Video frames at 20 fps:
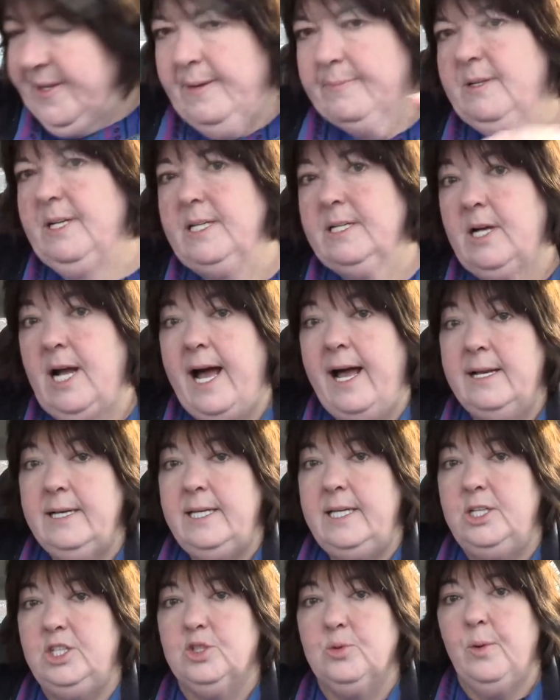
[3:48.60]
I'm gonna cut
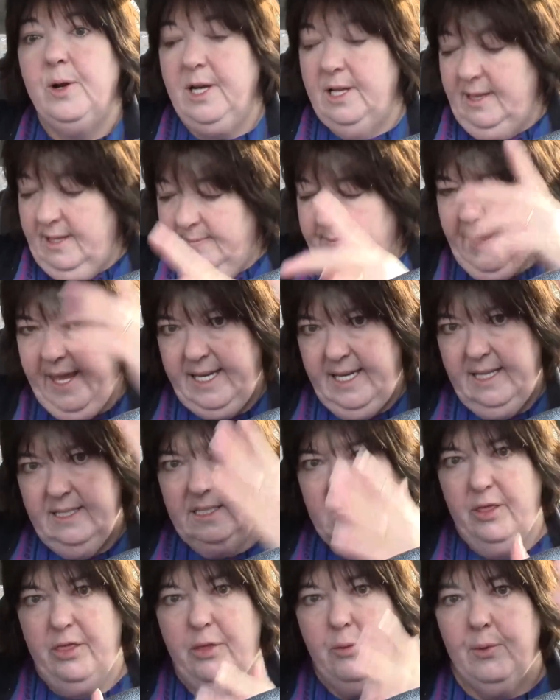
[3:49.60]
each one of them like
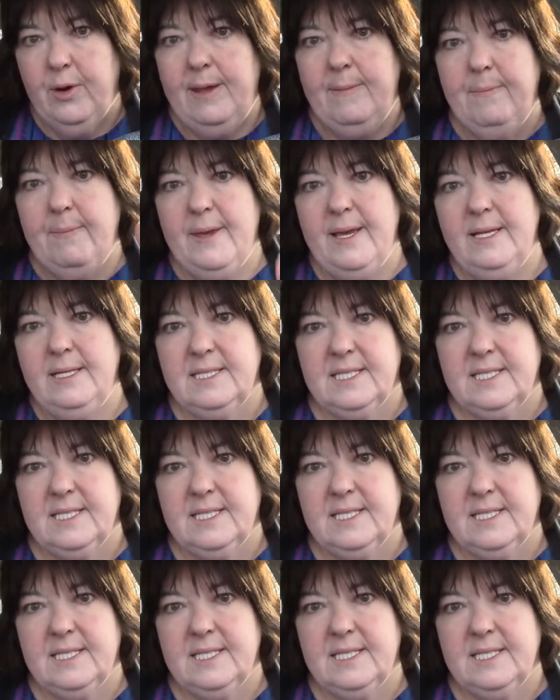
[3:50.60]
into 3 big